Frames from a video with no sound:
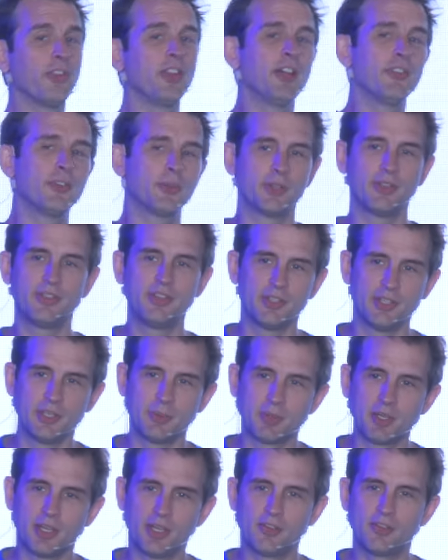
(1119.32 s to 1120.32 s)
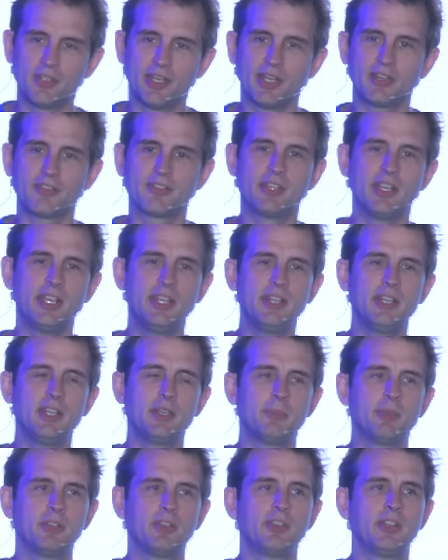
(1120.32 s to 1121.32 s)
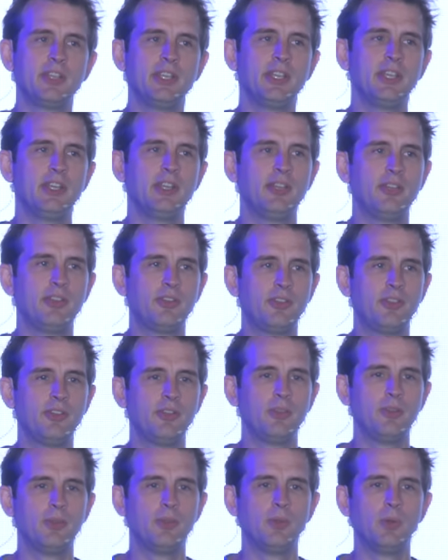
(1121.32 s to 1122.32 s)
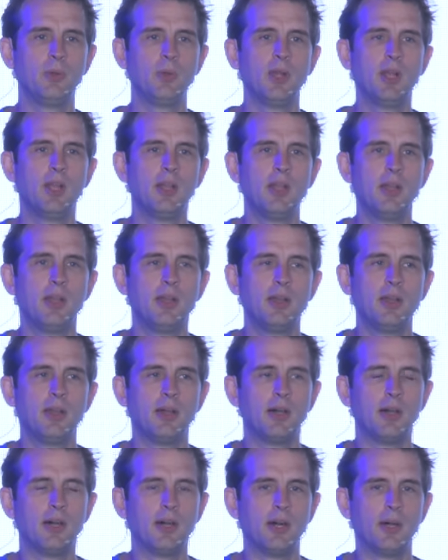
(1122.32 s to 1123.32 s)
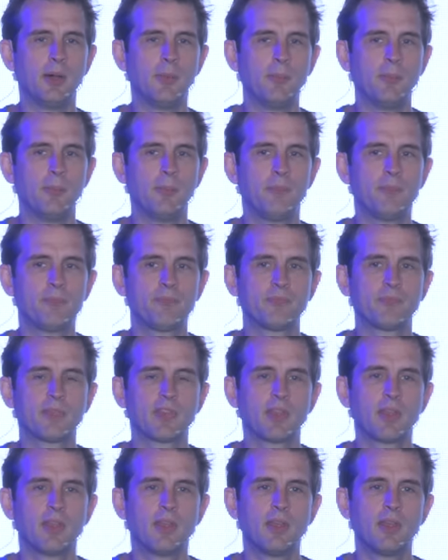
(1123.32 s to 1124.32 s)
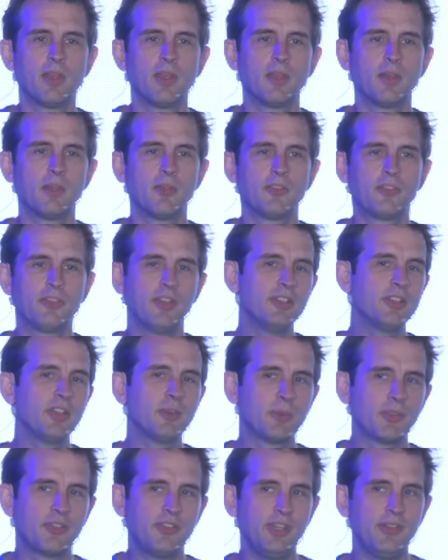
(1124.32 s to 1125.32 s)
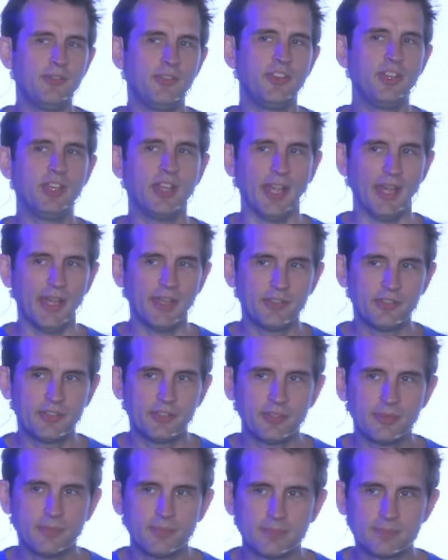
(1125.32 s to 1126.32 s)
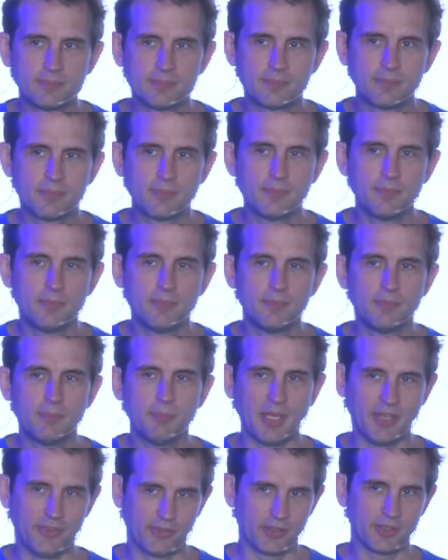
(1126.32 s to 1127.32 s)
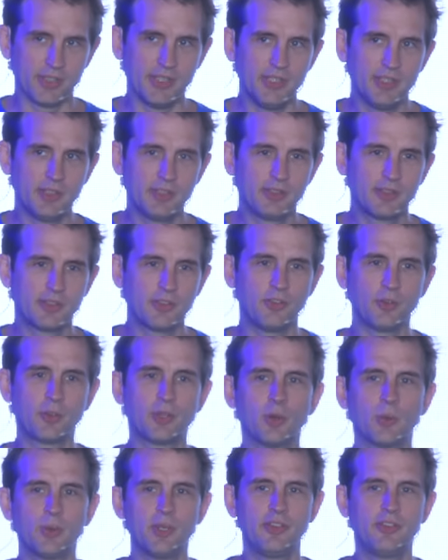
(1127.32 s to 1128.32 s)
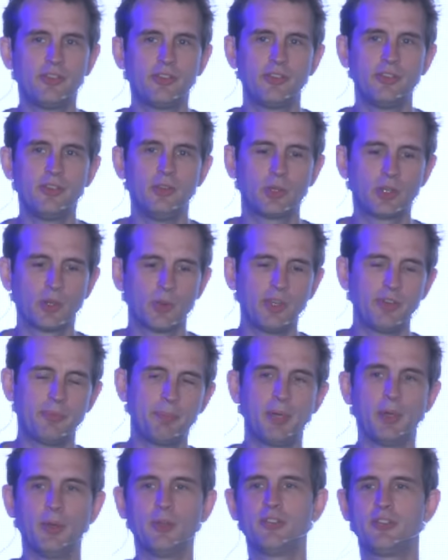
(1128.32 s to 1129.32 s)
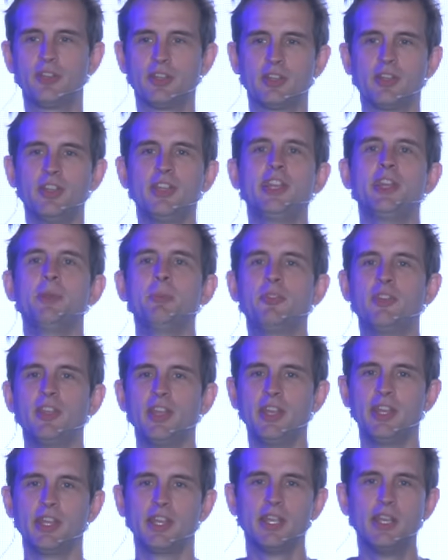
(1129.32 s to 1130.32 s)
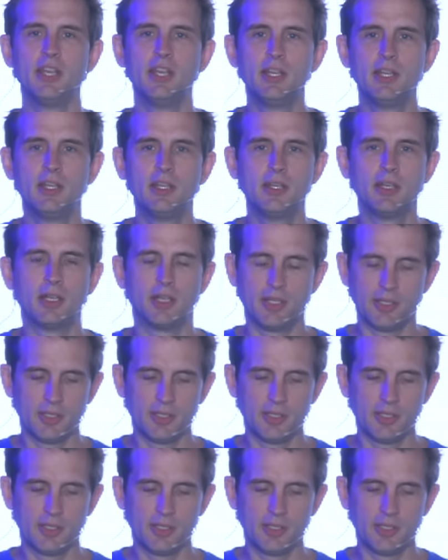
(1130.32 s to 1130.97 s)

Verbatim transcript: other Ethereum contracts gain the ability to um, send and receive Zcash, basically, because you can always you can always post a claim saying uh,